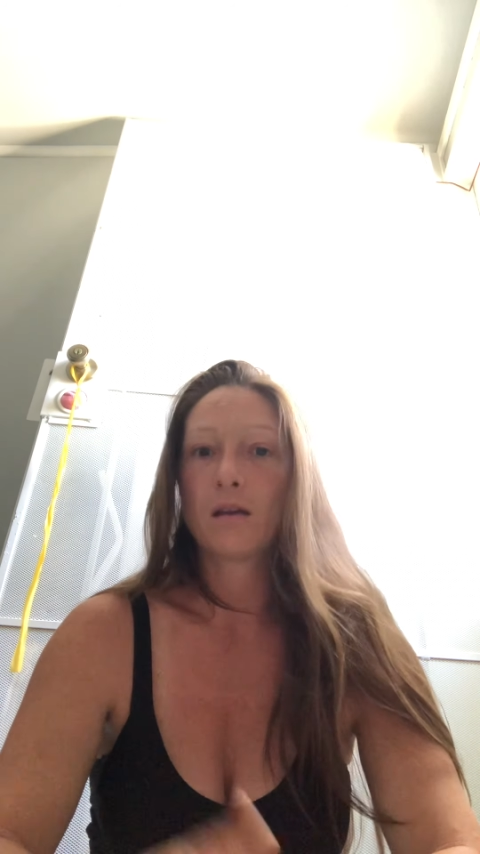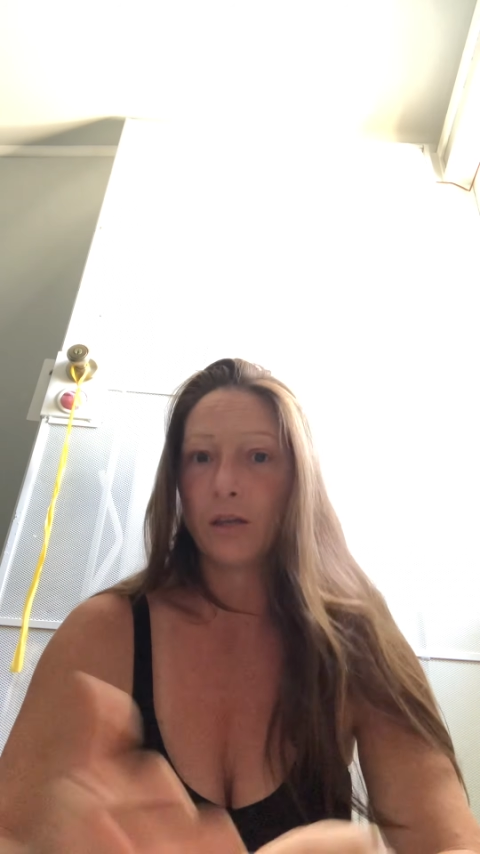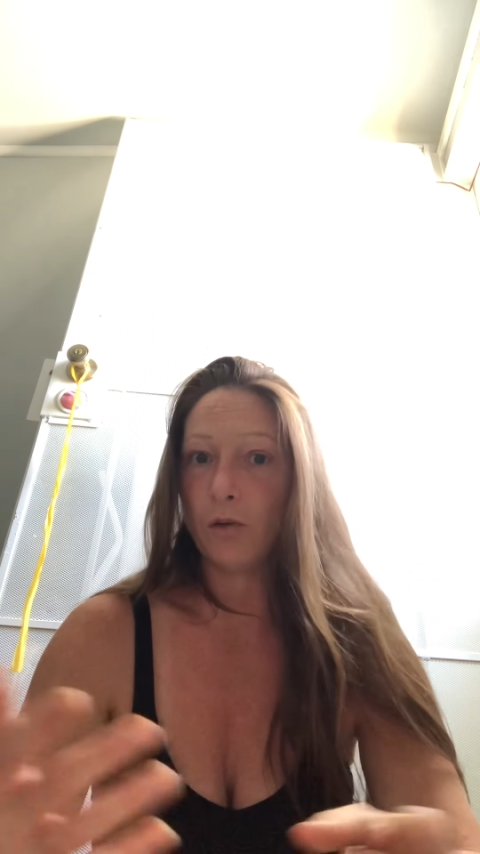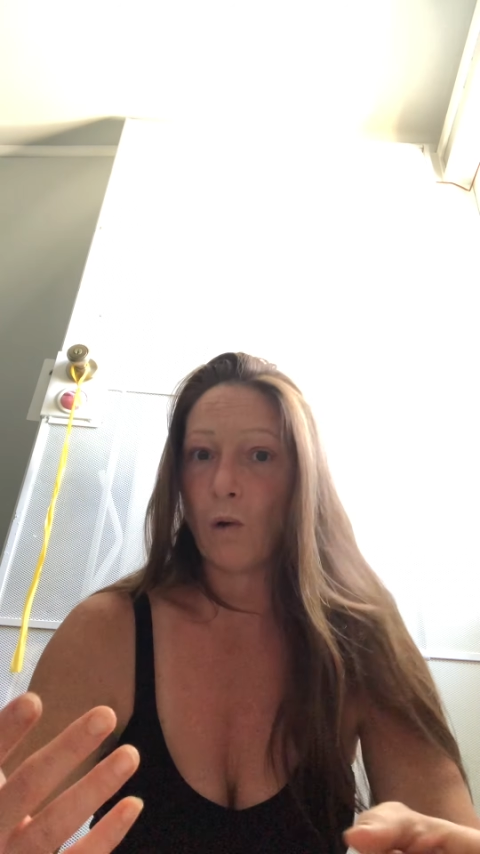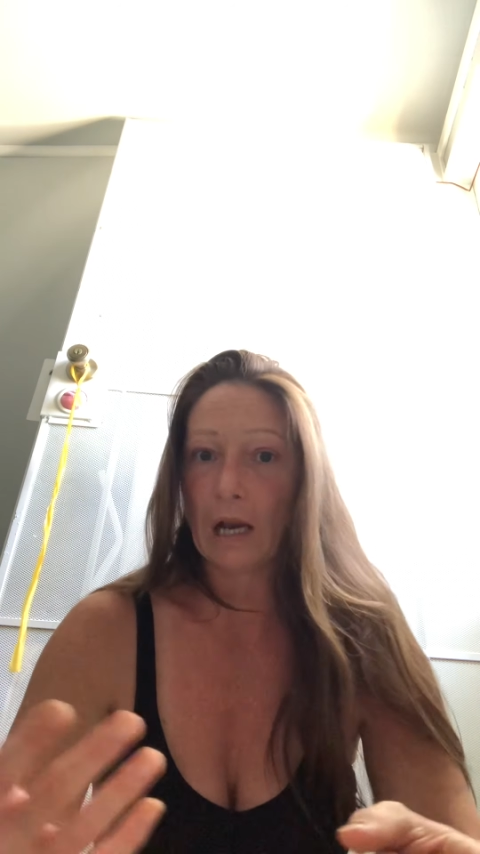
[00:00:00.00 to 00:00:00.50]

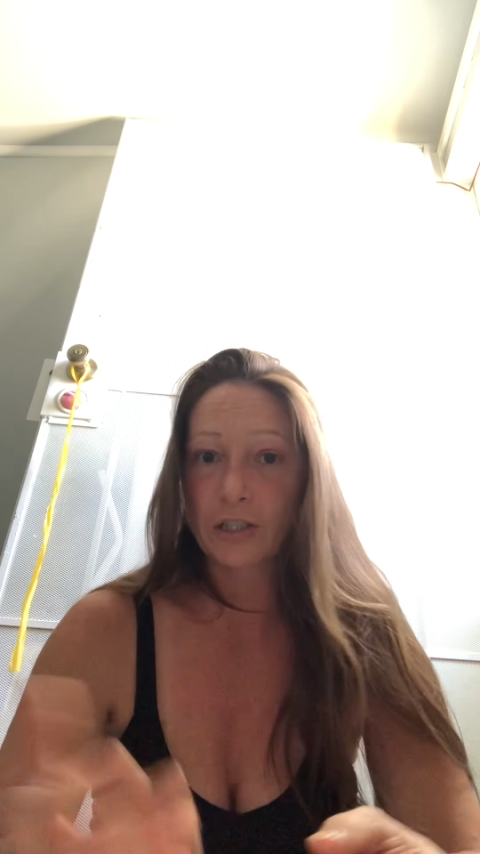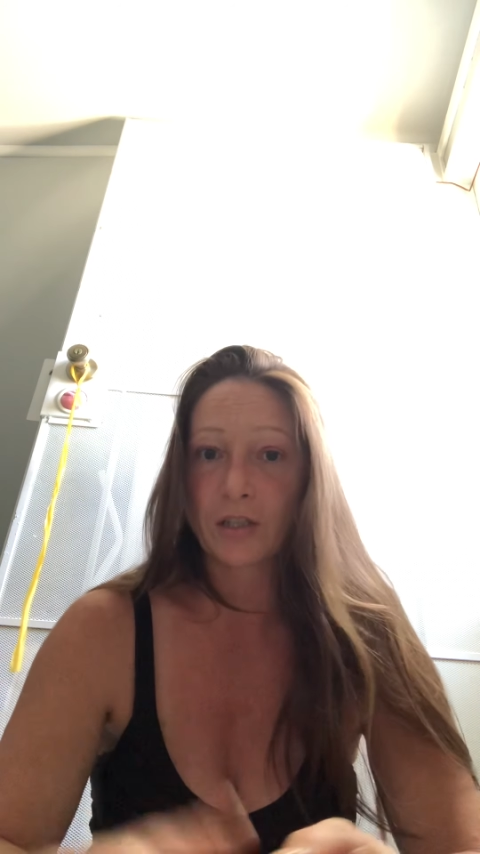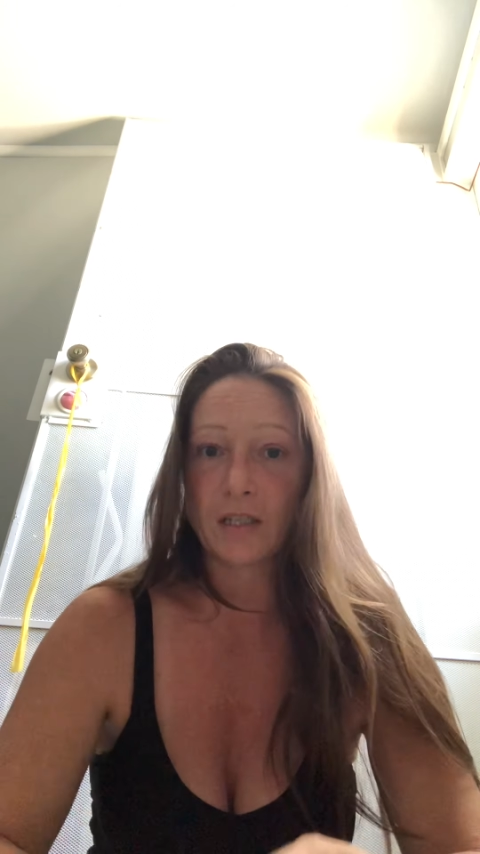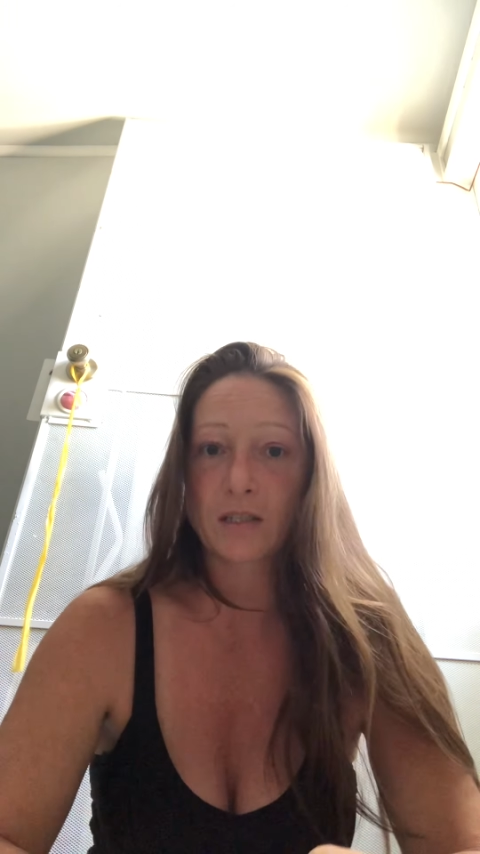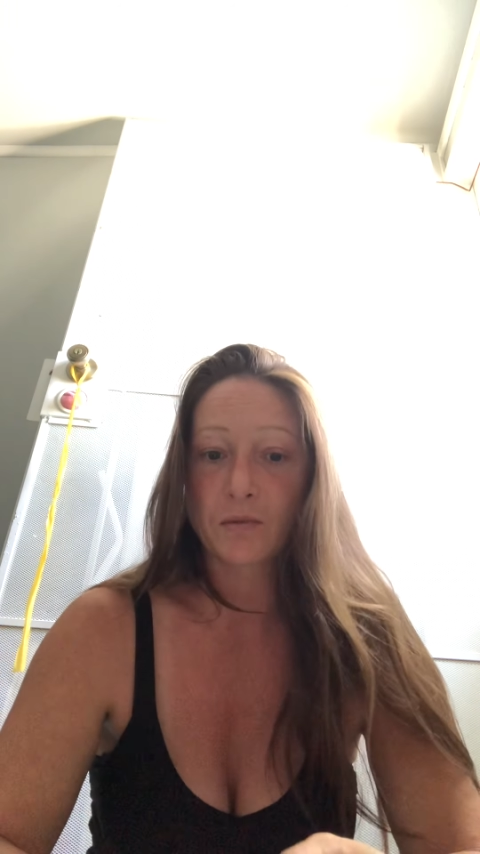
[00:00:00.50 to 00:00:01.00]
You watch
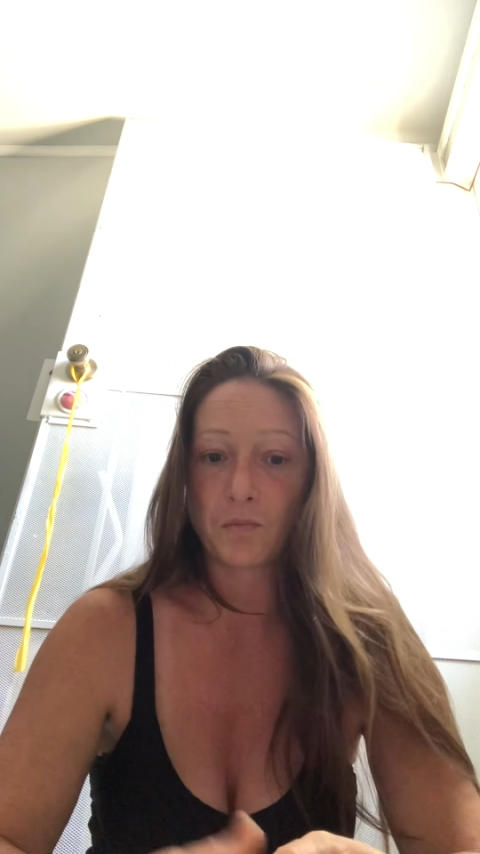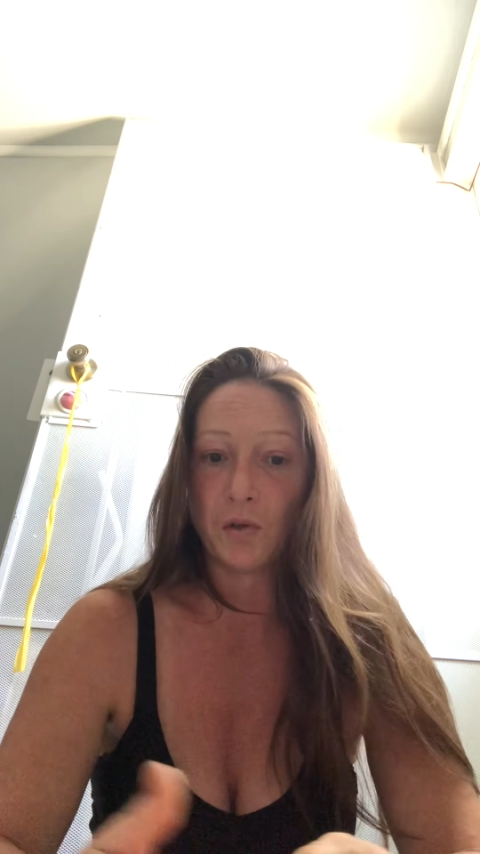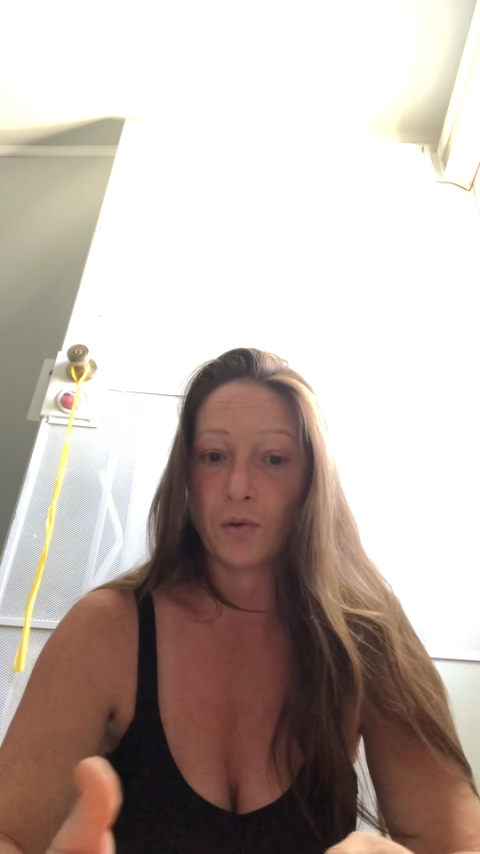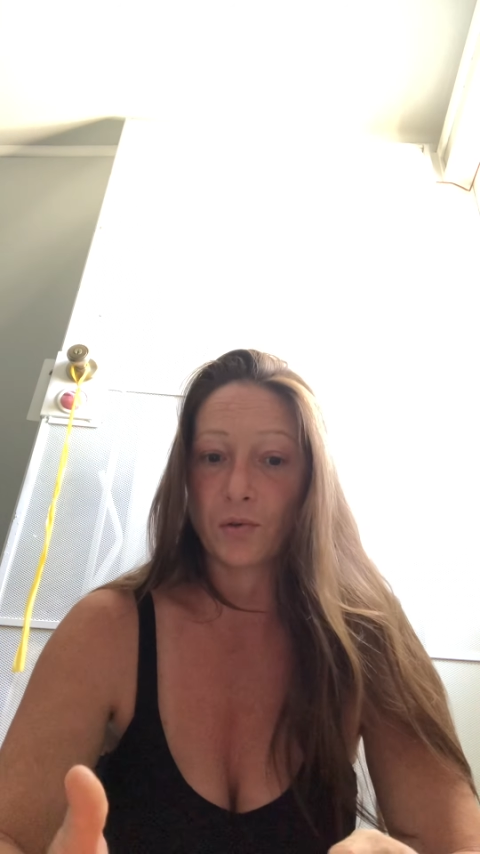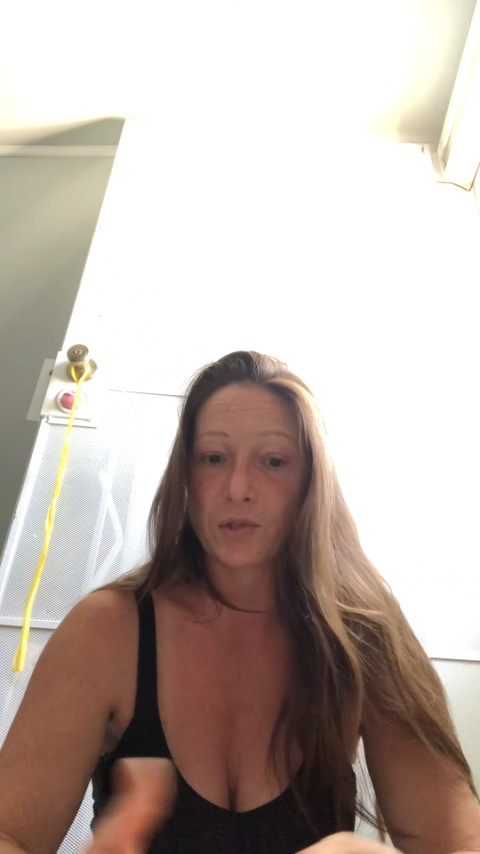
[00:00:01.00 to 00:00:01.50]
this,
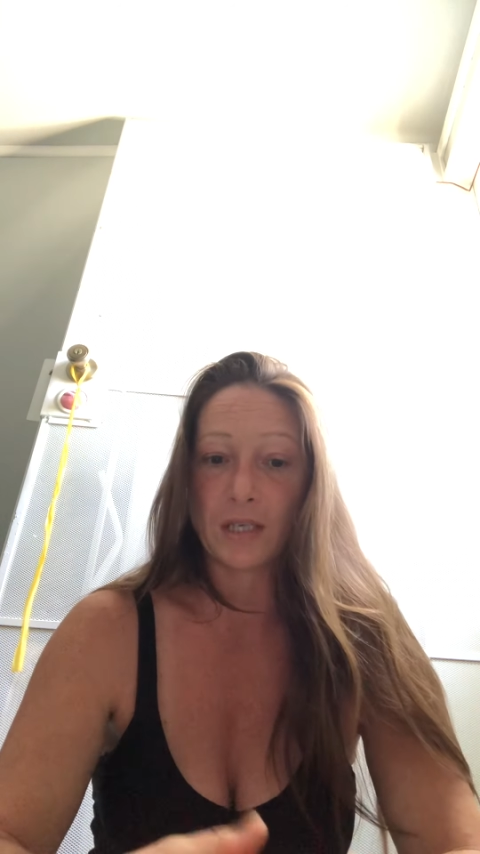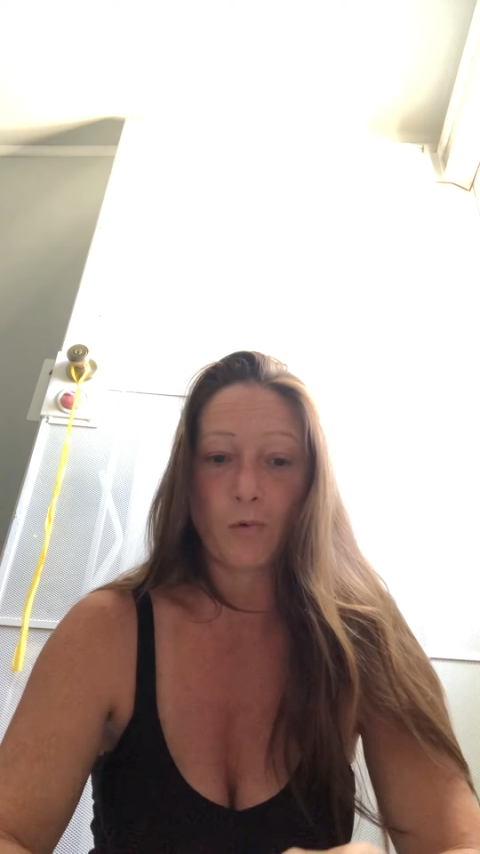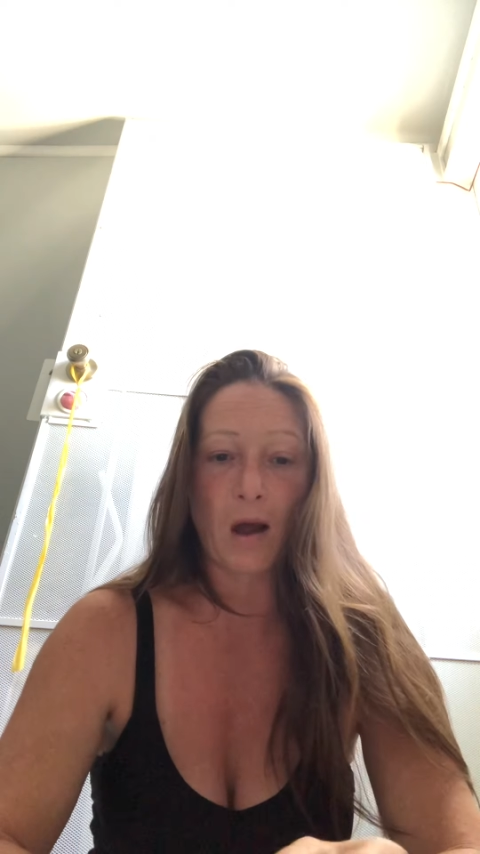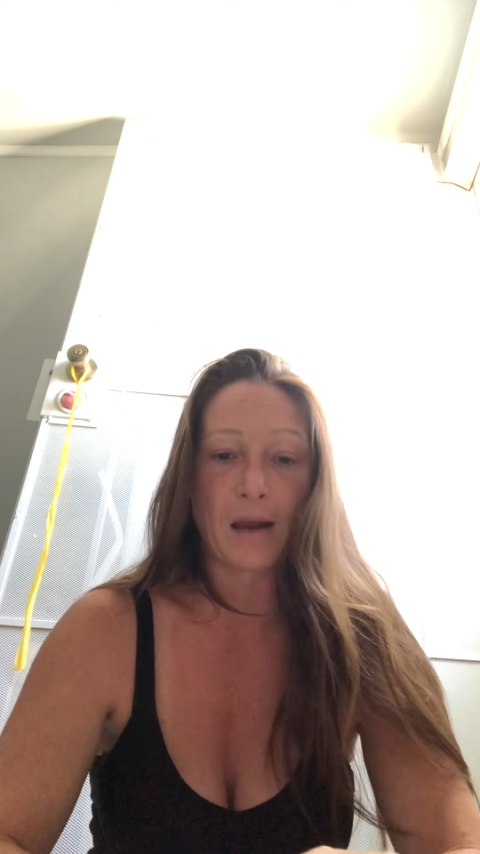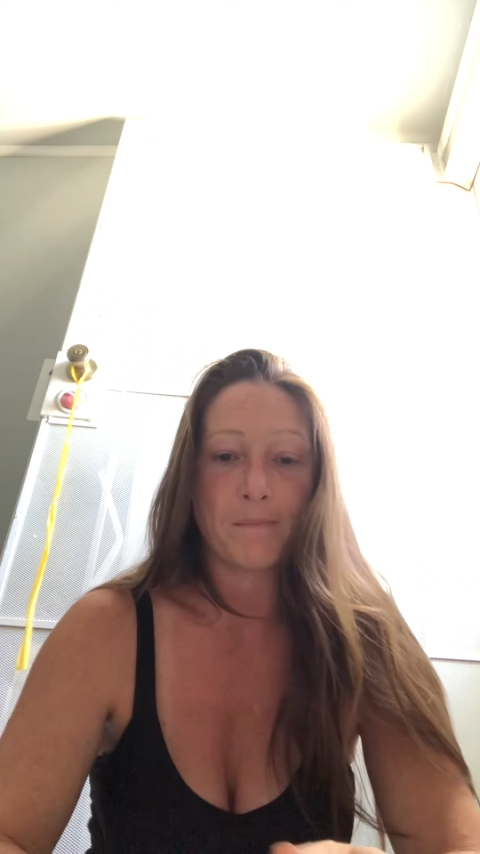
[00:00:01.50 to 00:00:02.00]
you'll see
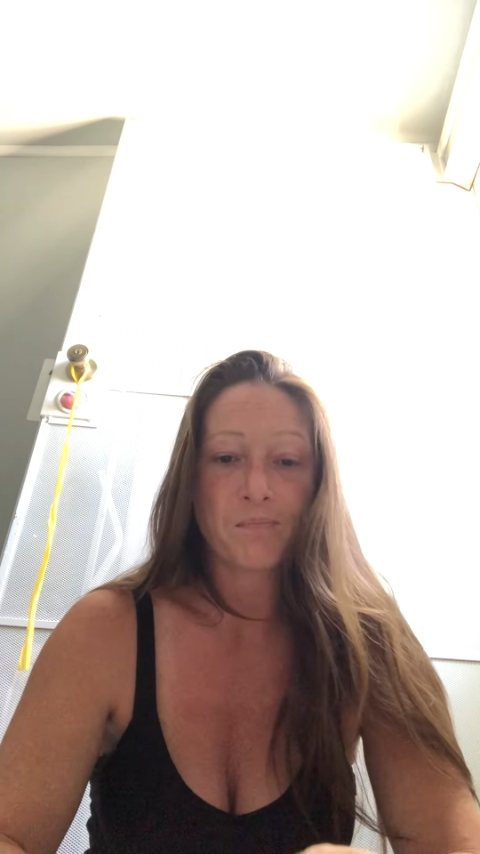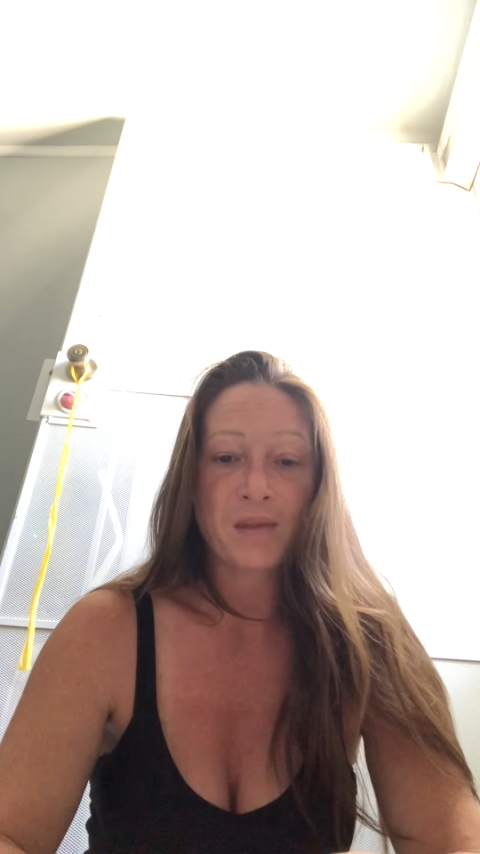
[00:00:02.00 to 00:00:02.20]
why.